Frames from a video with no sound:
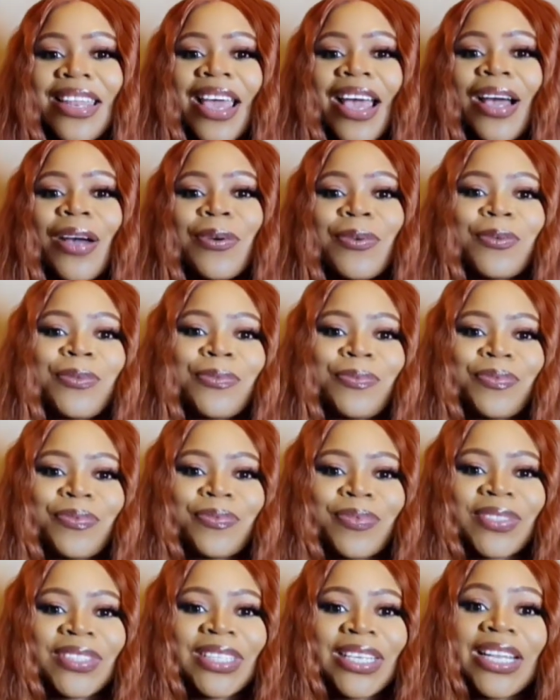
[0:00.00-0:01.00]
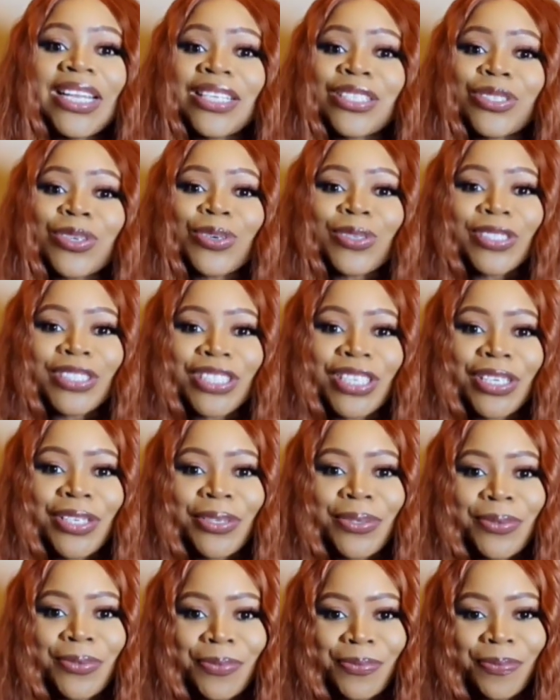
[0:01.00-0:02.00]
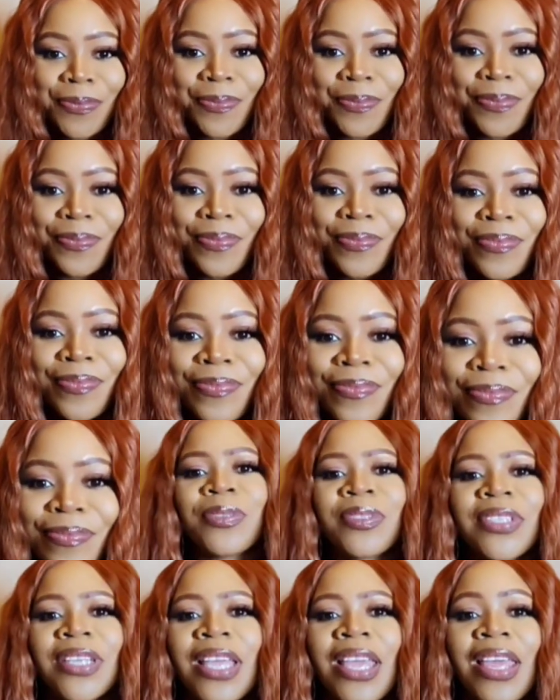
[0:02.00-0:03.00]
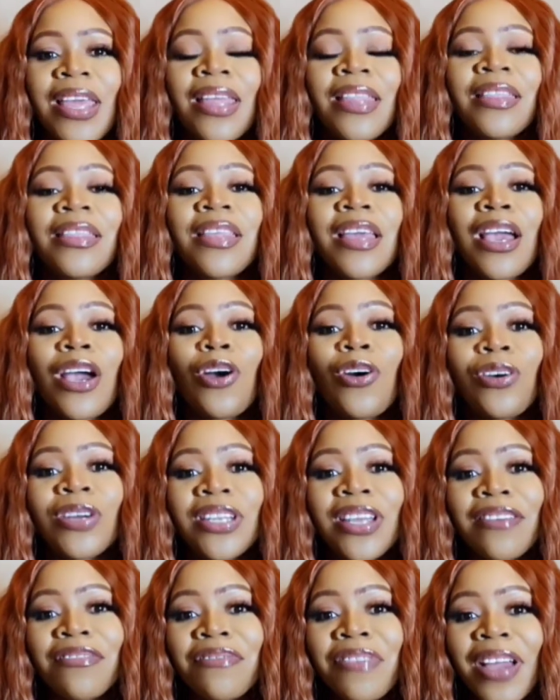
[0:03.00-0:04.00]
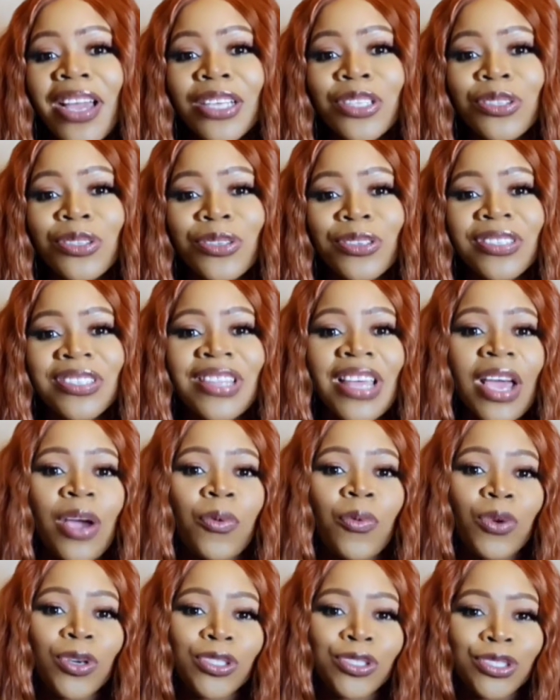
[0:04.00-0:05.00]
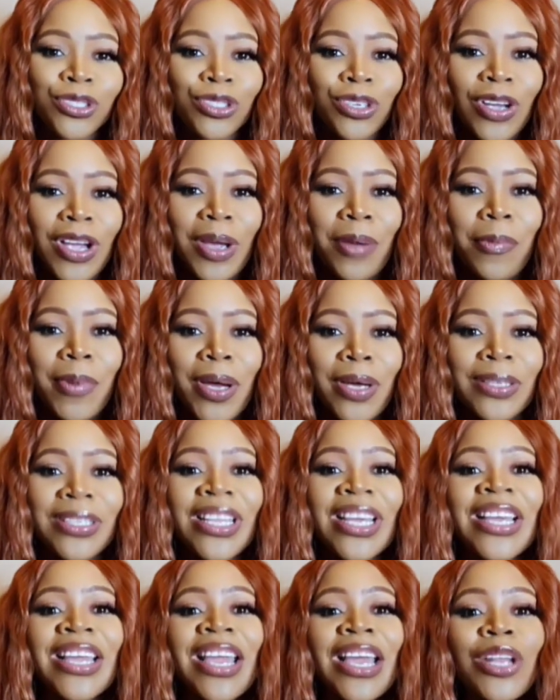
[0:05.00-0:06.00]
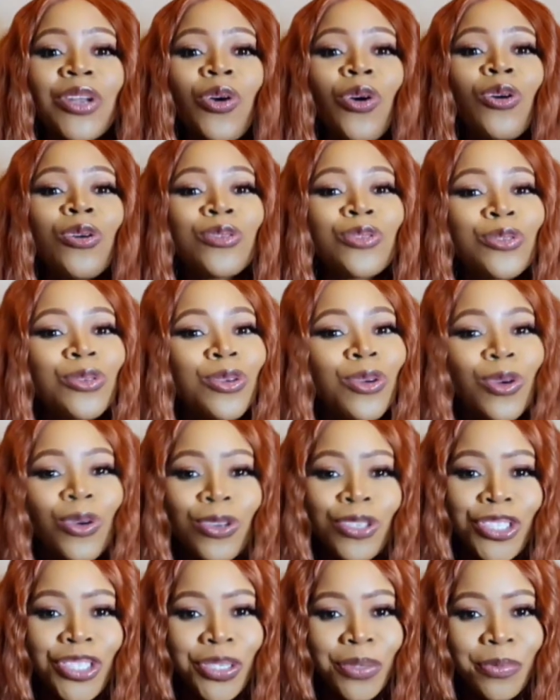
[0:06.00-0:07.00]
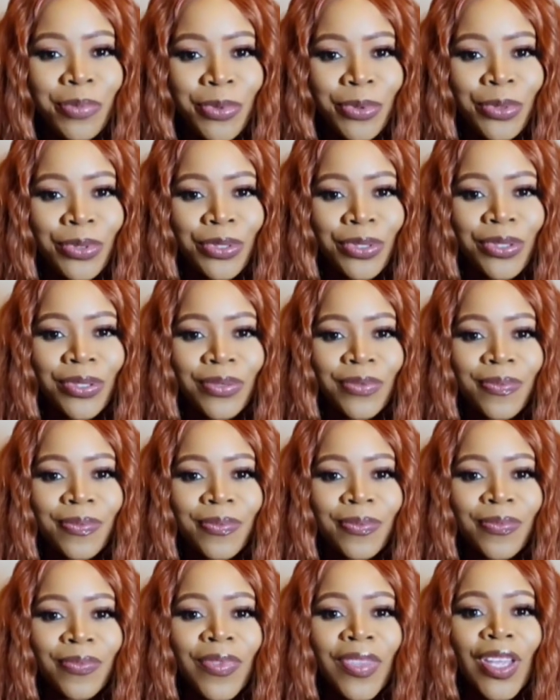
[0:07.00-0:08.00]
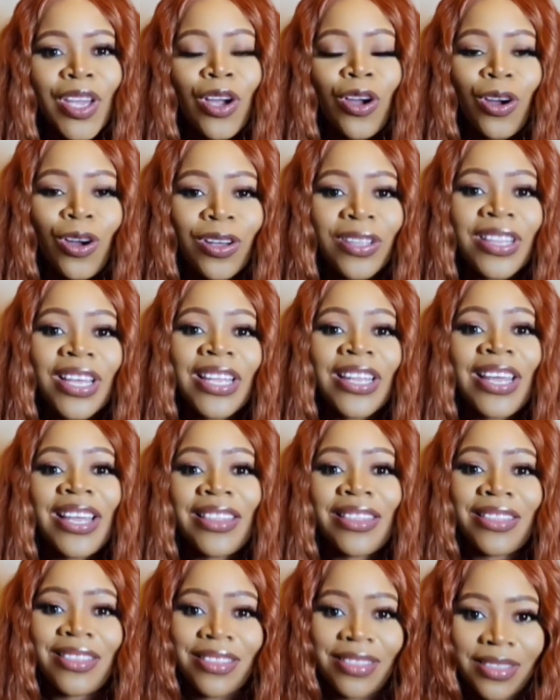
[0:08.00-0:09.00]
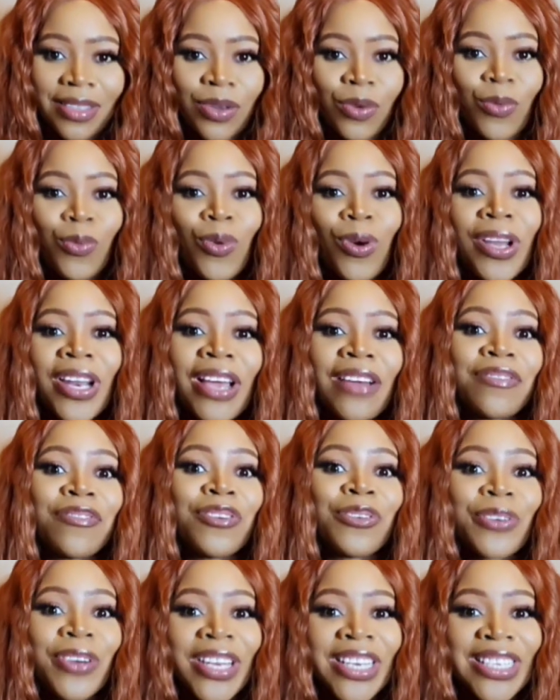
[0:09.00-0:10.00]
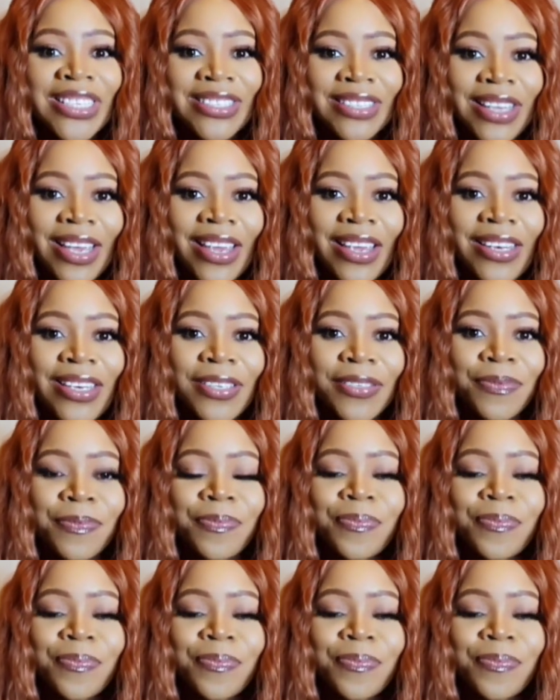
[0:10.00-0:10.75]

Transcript: Now, let's continue. There are other factors that I want to talk about that can also contribute, other than what I've already said.